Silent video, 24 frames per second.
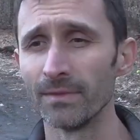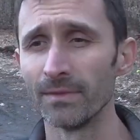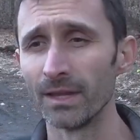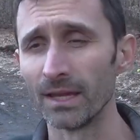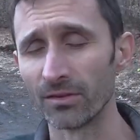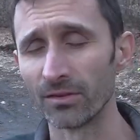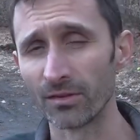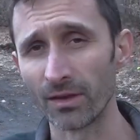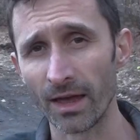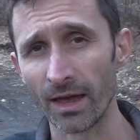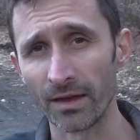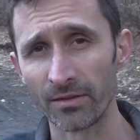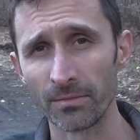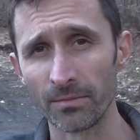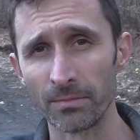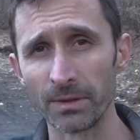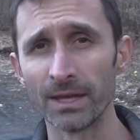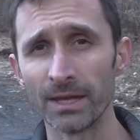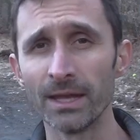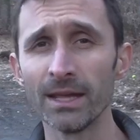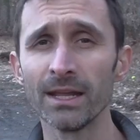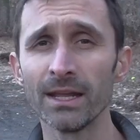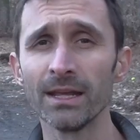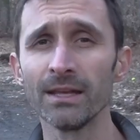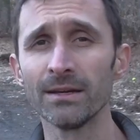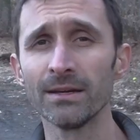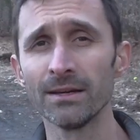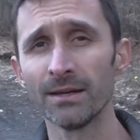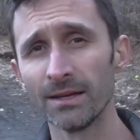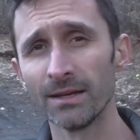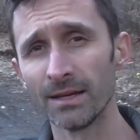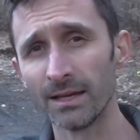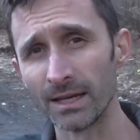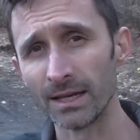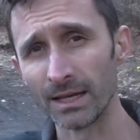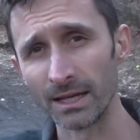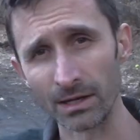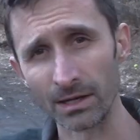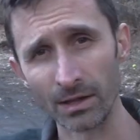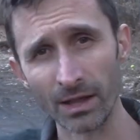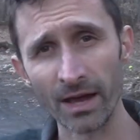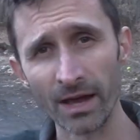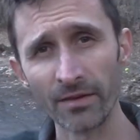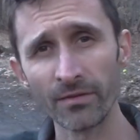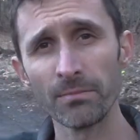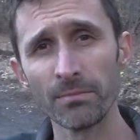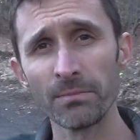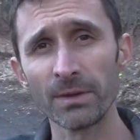It's, it has a beginning, it'll
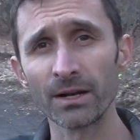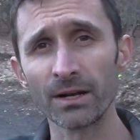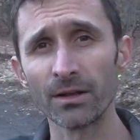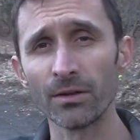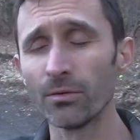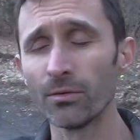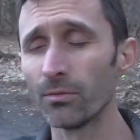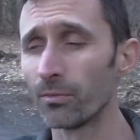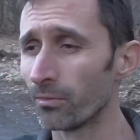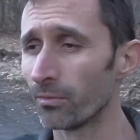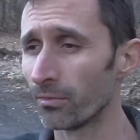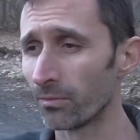have a middle,